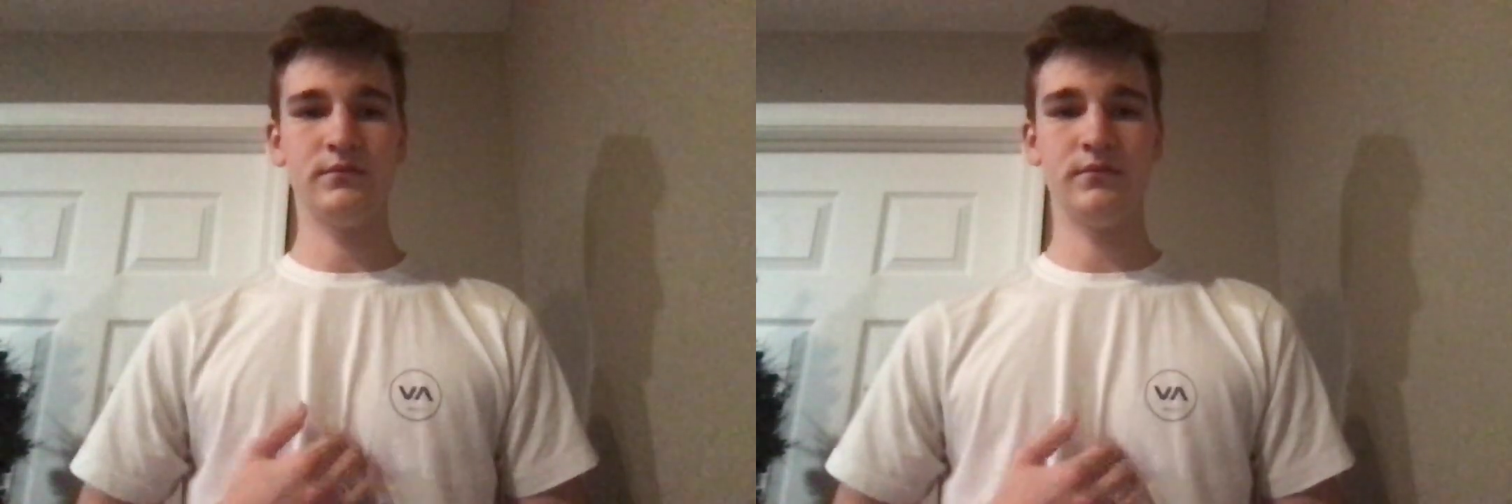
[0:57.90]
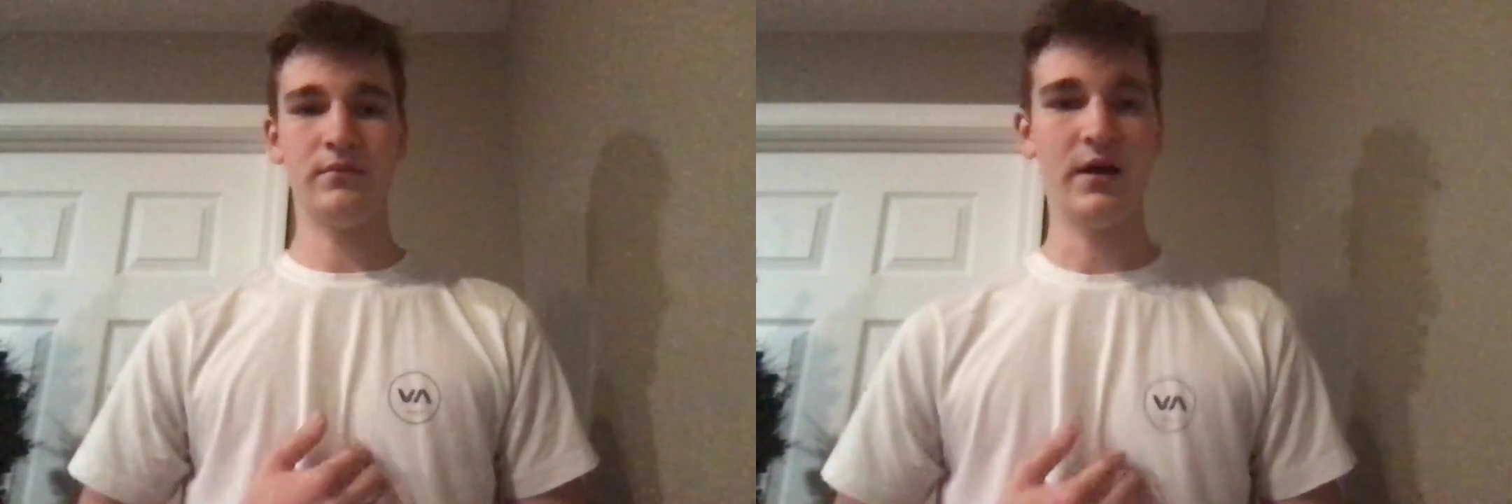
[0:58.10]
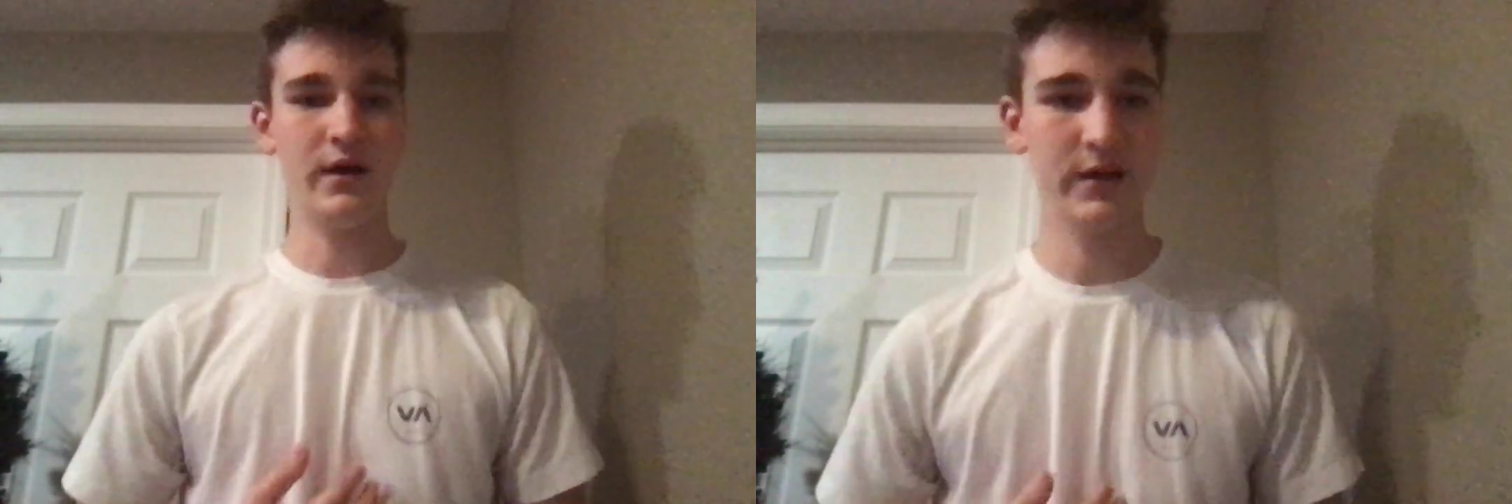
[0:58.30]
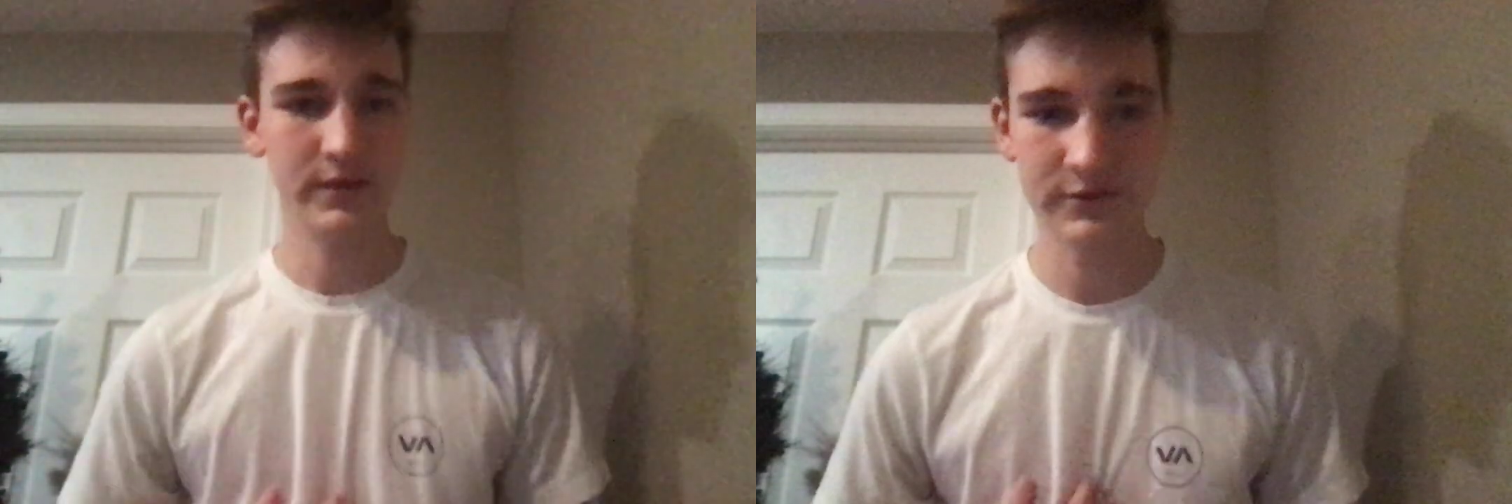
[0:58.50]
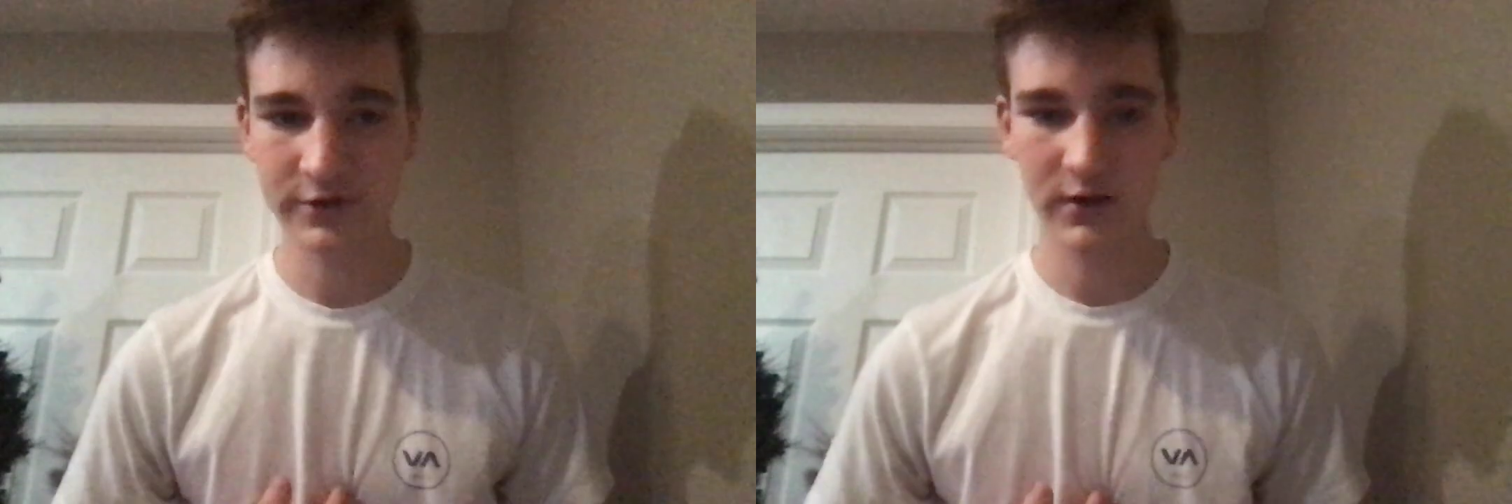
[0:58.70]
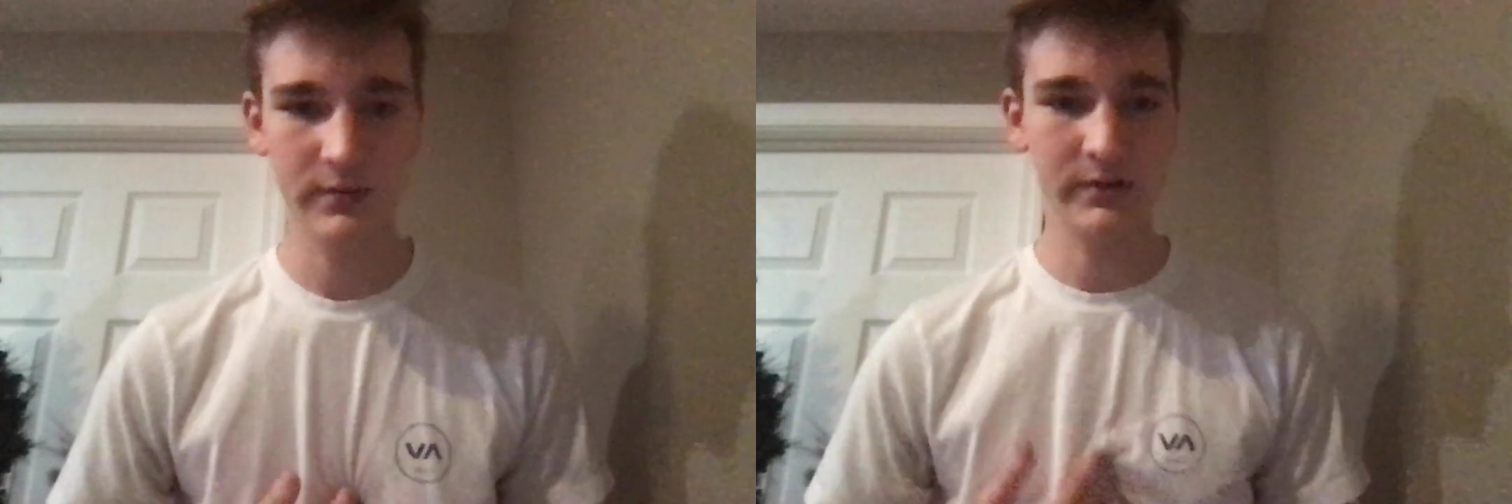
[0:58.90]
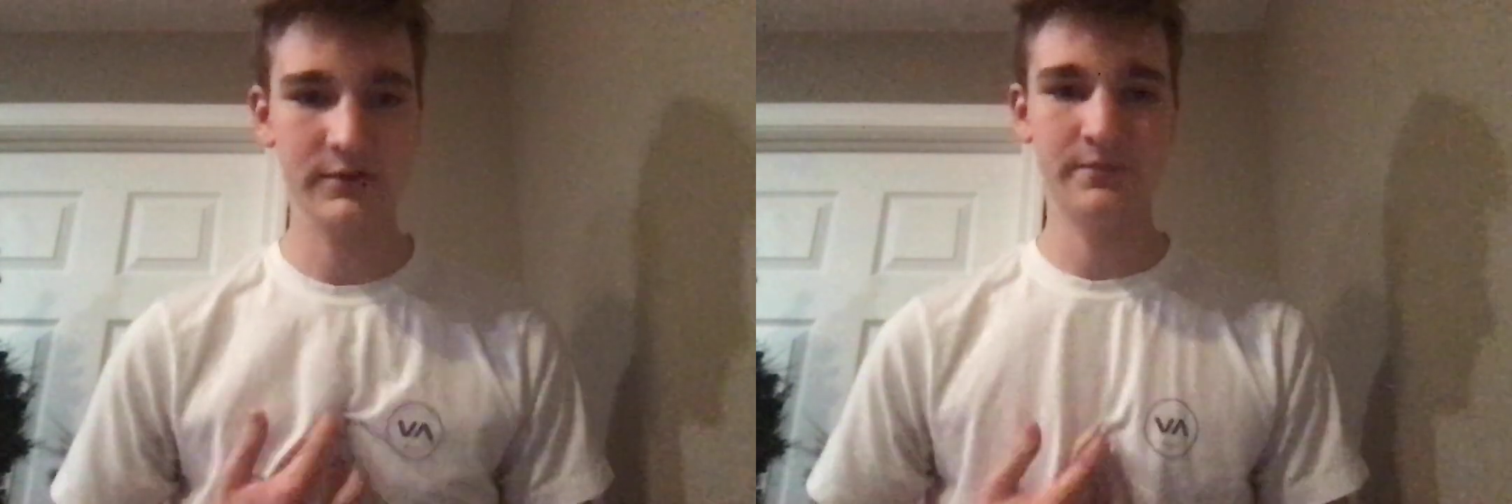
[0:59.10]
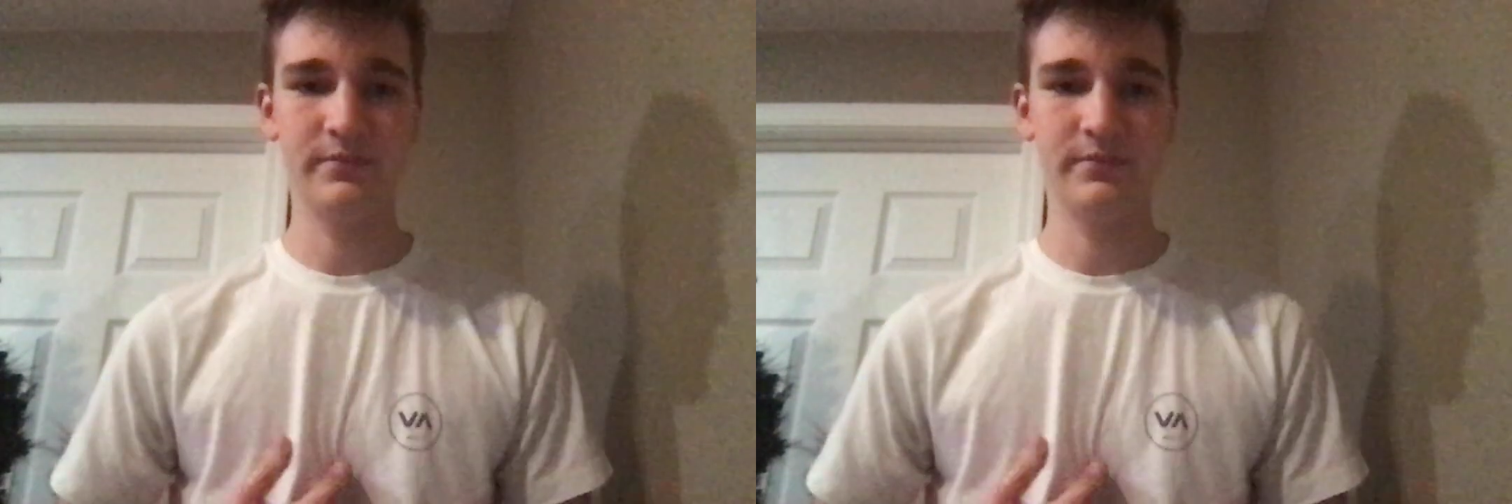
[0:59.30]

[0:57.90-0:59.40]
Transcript: my sternum is